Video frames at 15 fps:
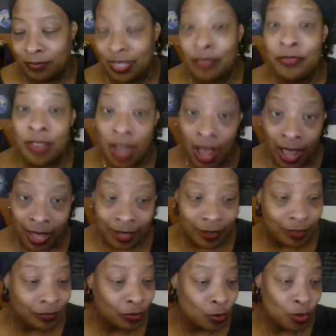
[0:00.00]
If not,
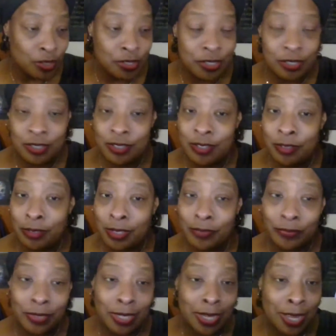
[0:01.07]
of course, you don't
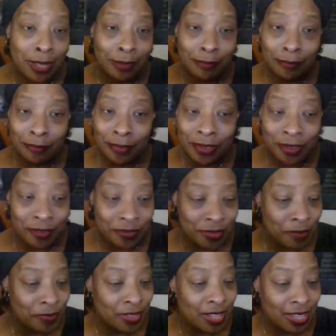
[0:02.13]
have to get,
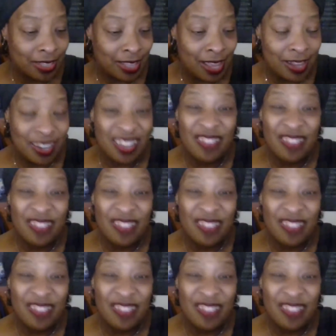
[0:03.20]
something like that.